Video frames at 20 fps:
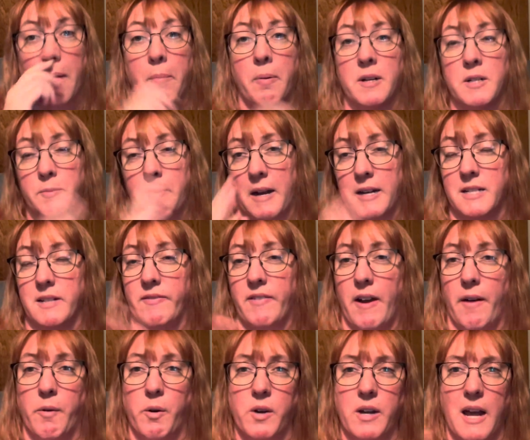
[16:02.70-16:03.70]
perspective
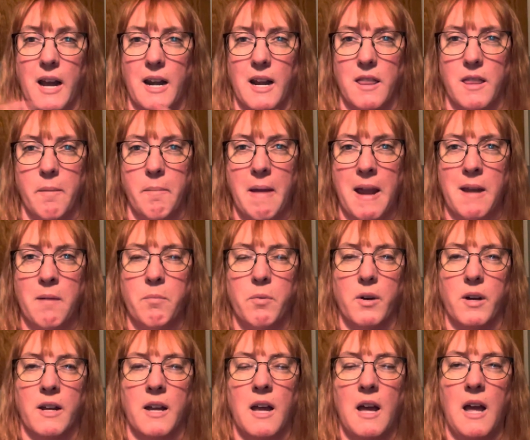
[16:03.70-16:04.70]
that we'll get in the main
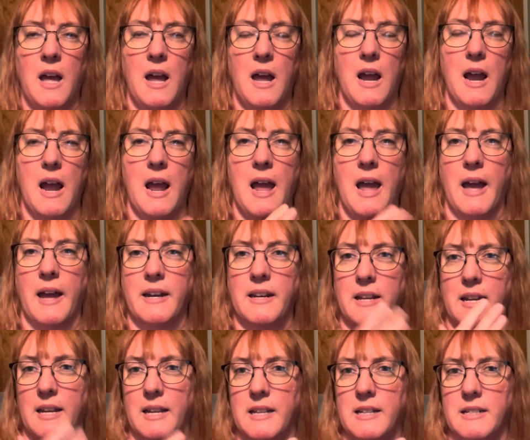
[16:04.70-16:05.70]
book and
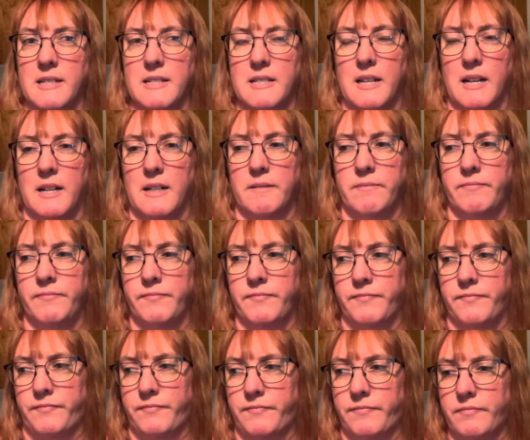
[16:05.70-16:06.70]
his um,
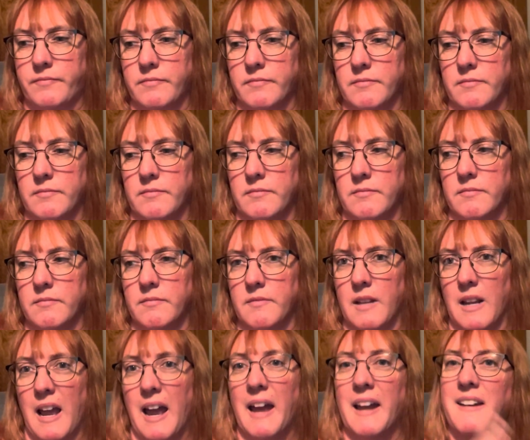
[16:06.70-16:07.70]

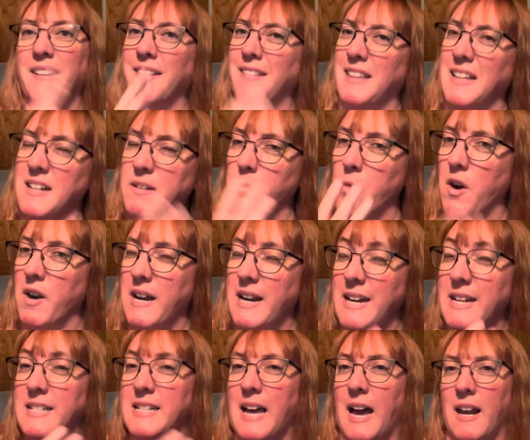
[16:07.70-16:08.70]
and thing where
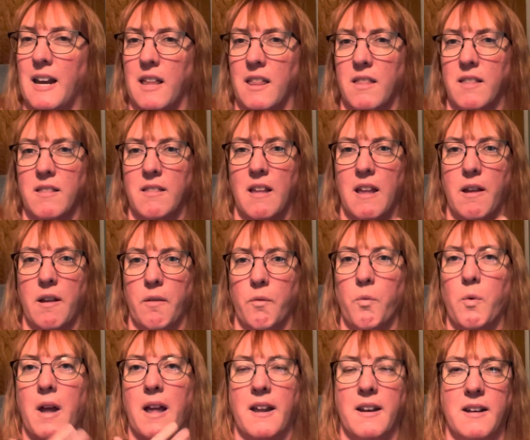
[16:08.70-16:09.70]
he's at in
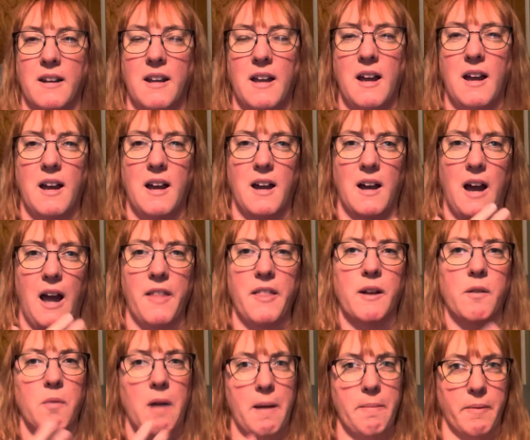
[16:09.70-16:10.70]
when I
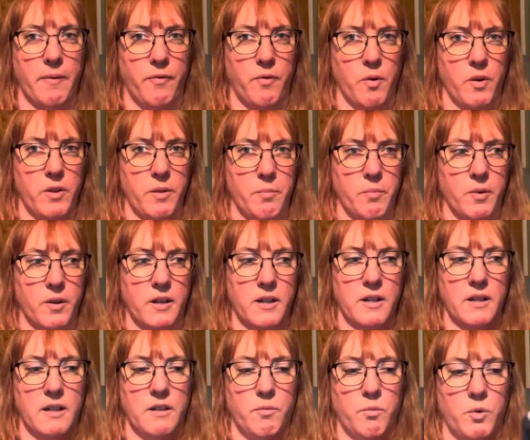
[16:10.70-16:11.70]
think right before the book
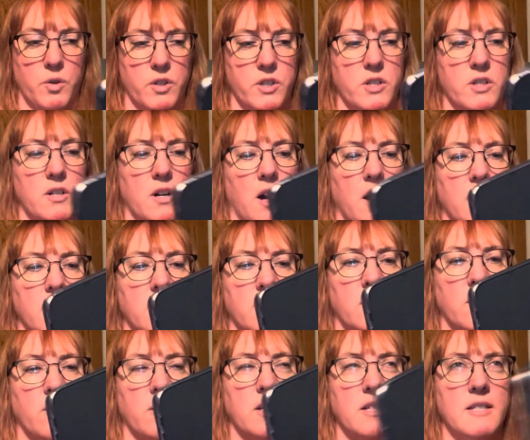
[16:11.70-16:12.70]
will start.
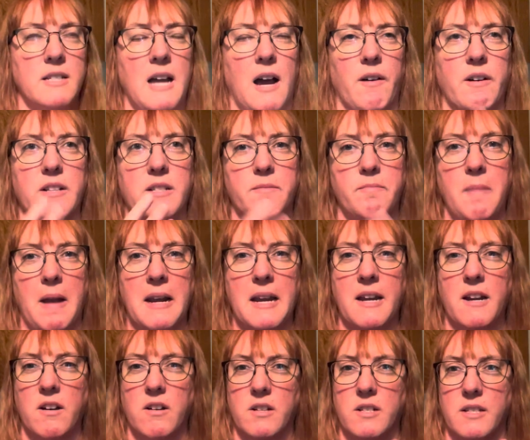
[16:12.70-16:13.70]
So because now it's many
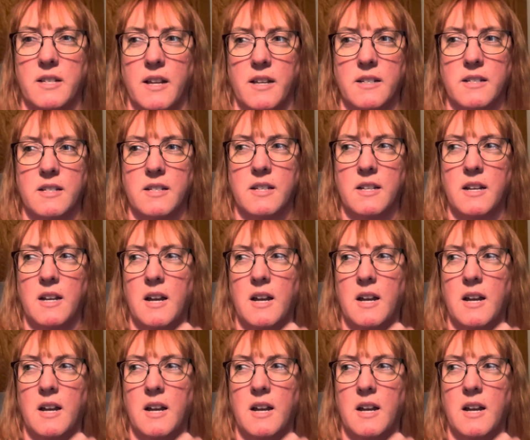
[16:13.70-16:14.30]
years since